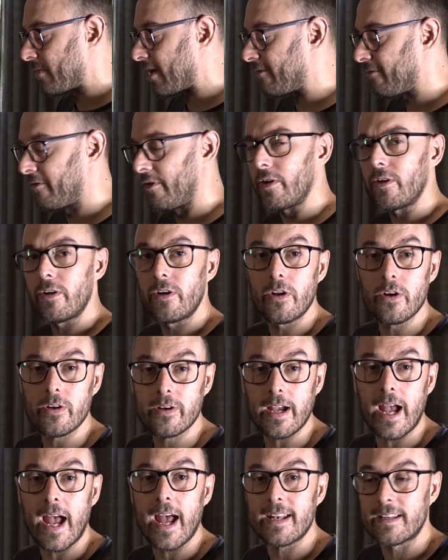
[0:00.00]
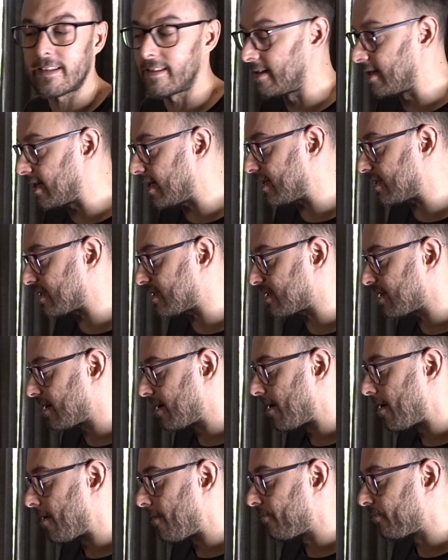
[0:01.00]
if you look at this,
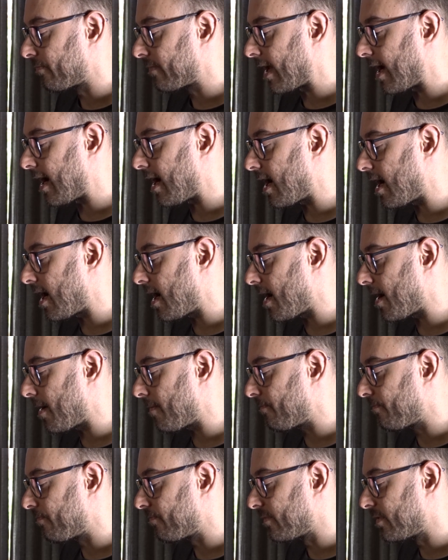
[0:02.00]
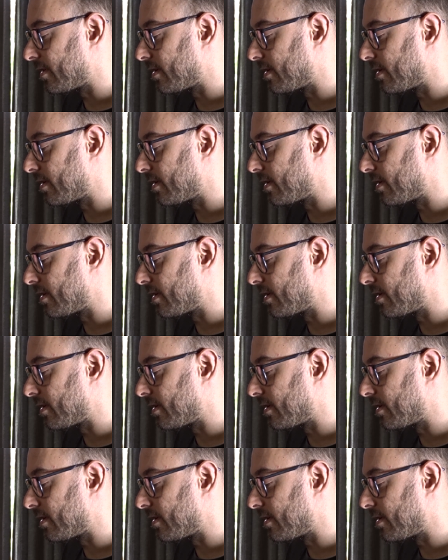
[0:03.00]
um,